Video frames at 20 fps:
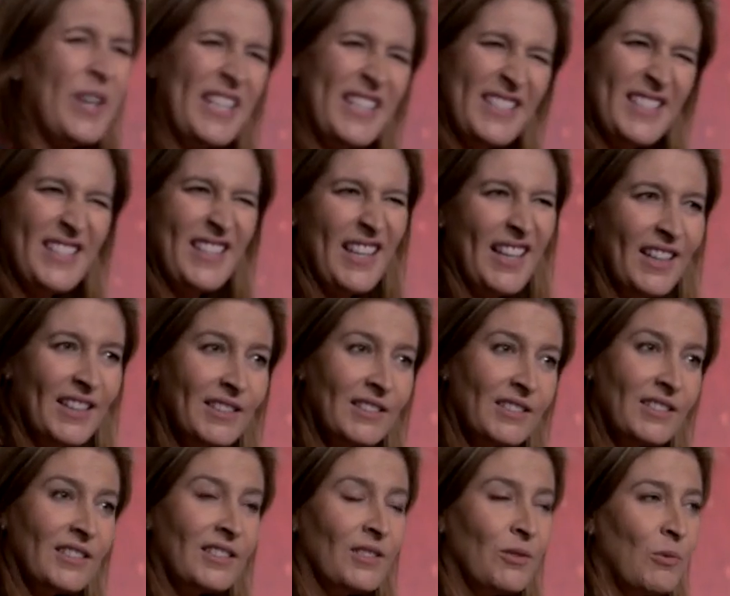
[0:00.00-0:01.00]
Why is
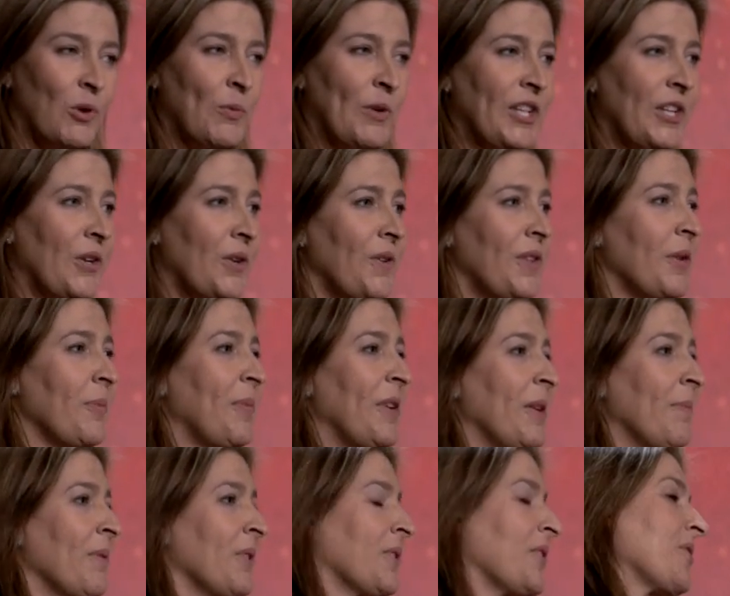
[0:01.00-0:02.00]
that? When we know that
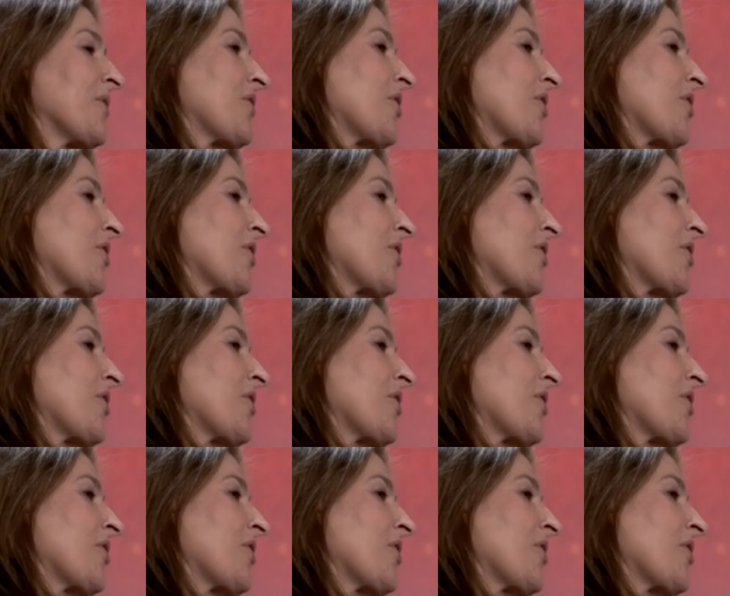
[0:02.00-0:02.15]
people are